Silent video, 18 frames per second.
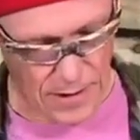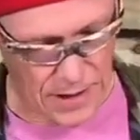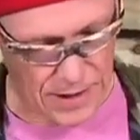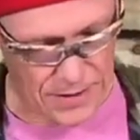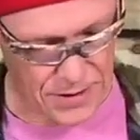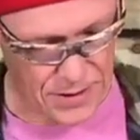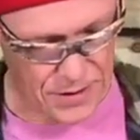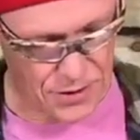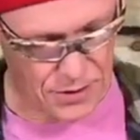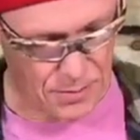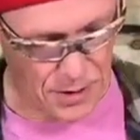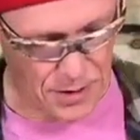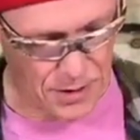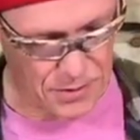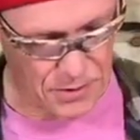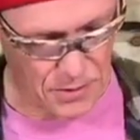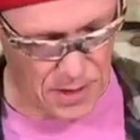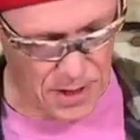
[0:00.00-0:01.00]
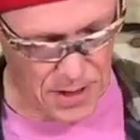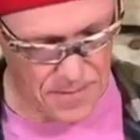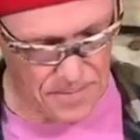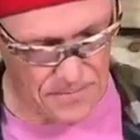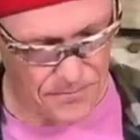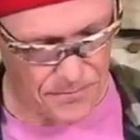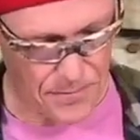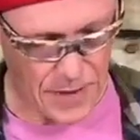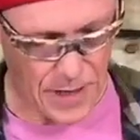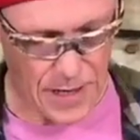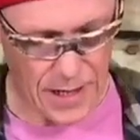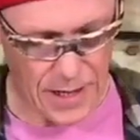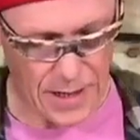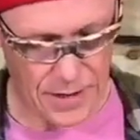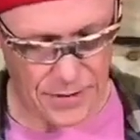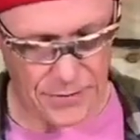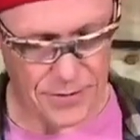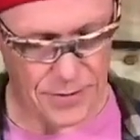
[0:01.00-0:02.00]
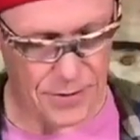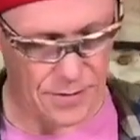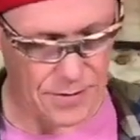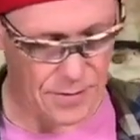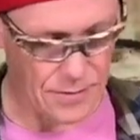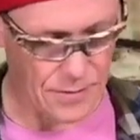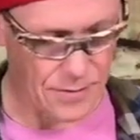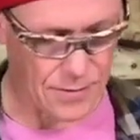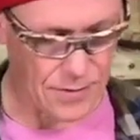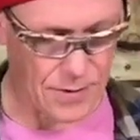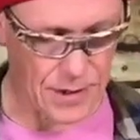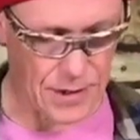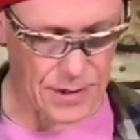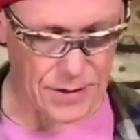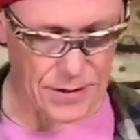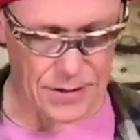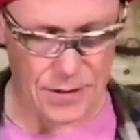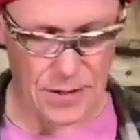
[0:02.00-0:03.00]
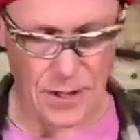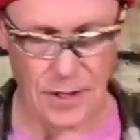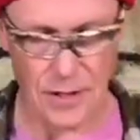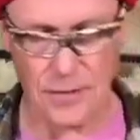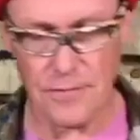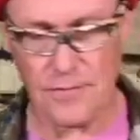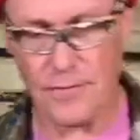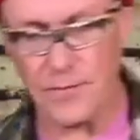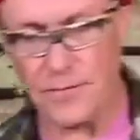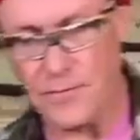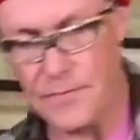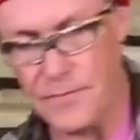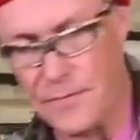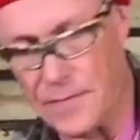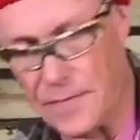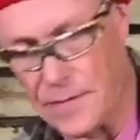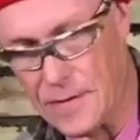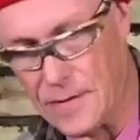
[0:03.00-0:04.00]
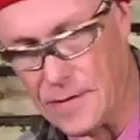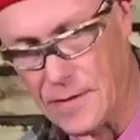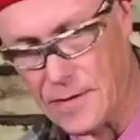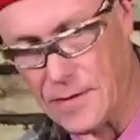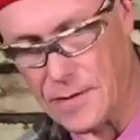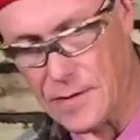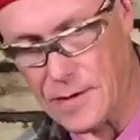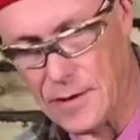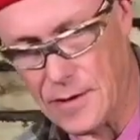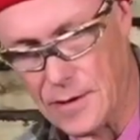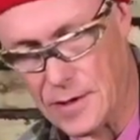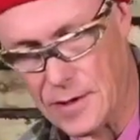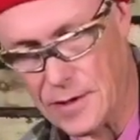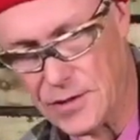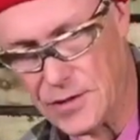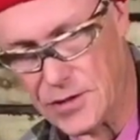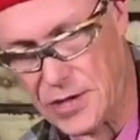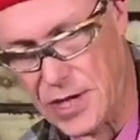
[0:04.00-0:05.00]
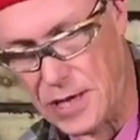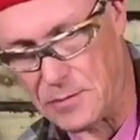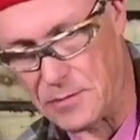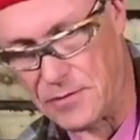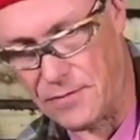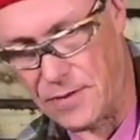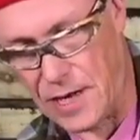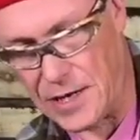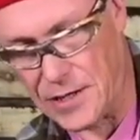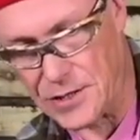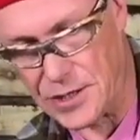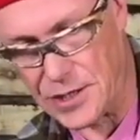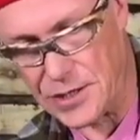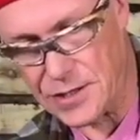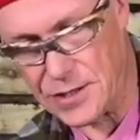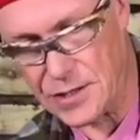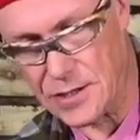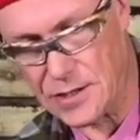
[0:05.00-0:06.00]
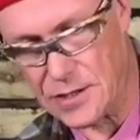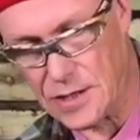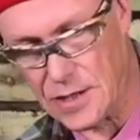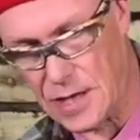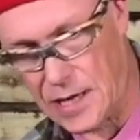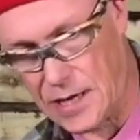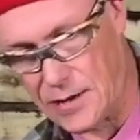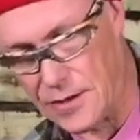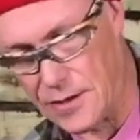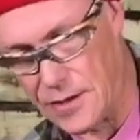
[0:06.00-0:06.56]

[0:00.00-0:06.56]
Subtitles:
is Shimano's way, and these kind of stepped flanges, and